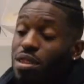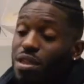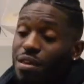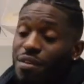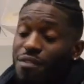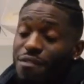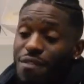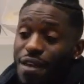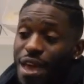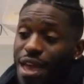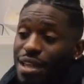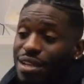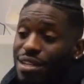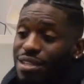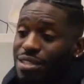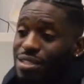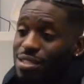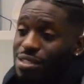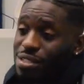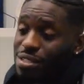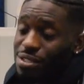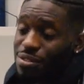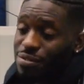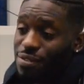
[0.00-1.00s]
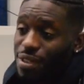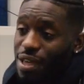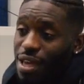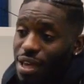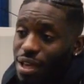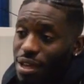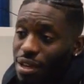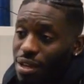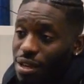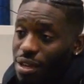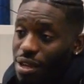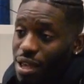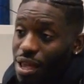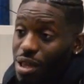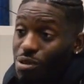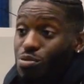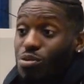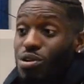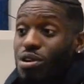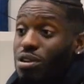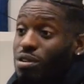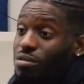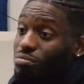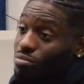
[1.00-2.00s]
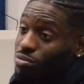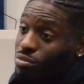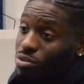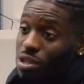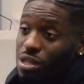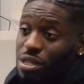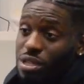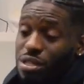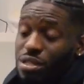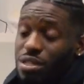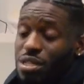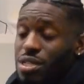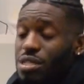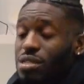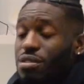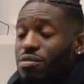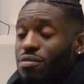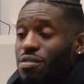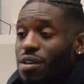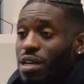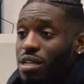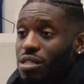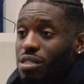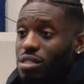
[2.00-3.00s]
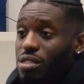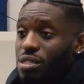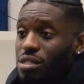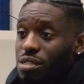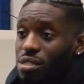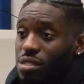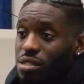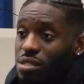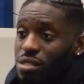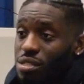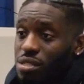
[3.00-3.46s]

the advantages of that? And what were the disadvantages?